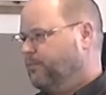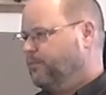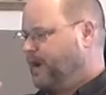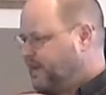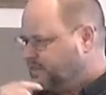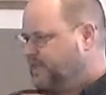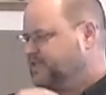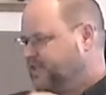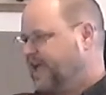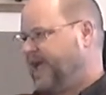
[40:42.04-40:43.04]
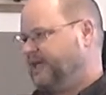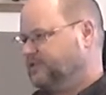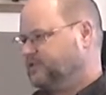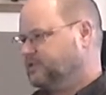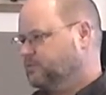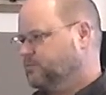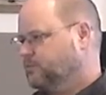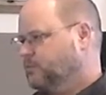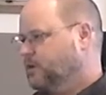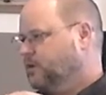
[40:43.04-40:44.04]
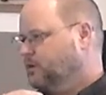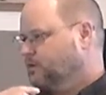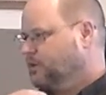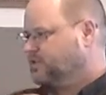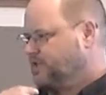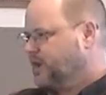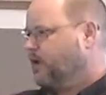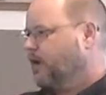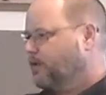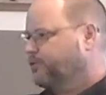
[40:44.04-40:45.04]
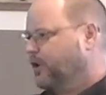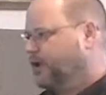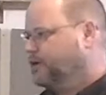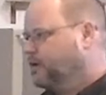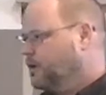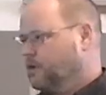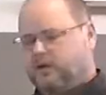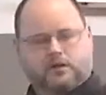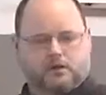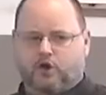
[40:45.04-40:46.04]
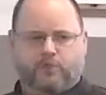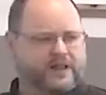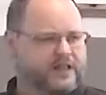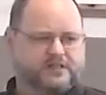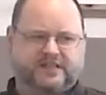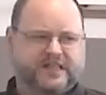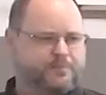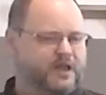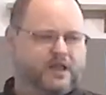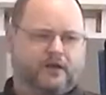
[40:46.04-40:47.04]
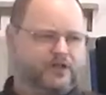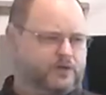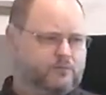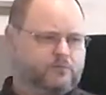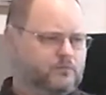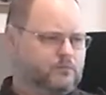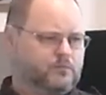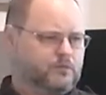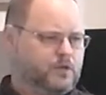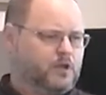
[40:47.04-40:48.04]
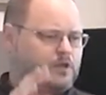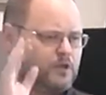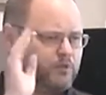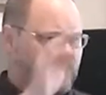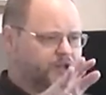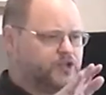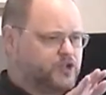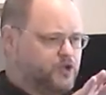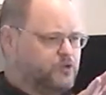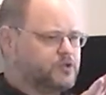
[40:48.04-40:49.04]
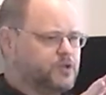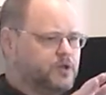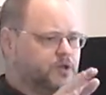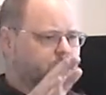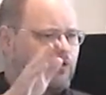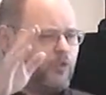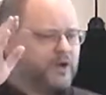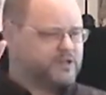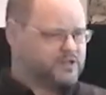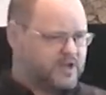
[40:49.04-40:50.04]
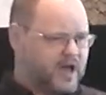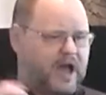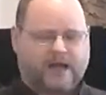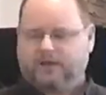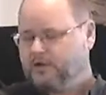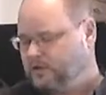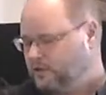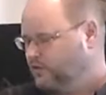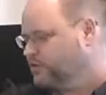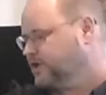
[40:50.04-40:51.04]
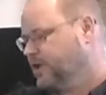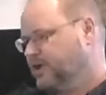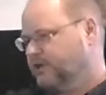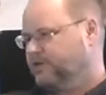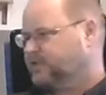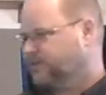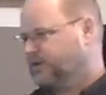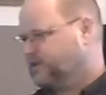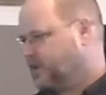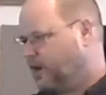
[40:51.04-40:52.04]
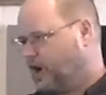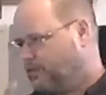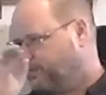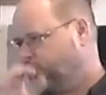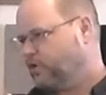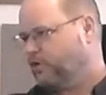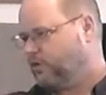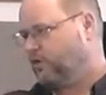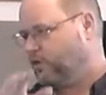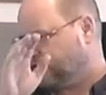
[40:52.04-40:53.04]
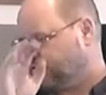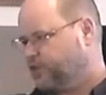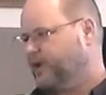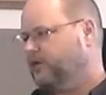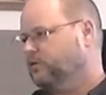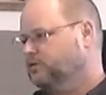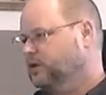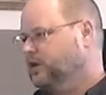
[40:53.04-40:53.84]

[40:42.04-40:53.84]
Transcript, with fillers: But in this case, the sin offering Nobody gets to keep any of it. The blood is used. What is not used, any of the stuff that is not offered or, or, or sprinkled,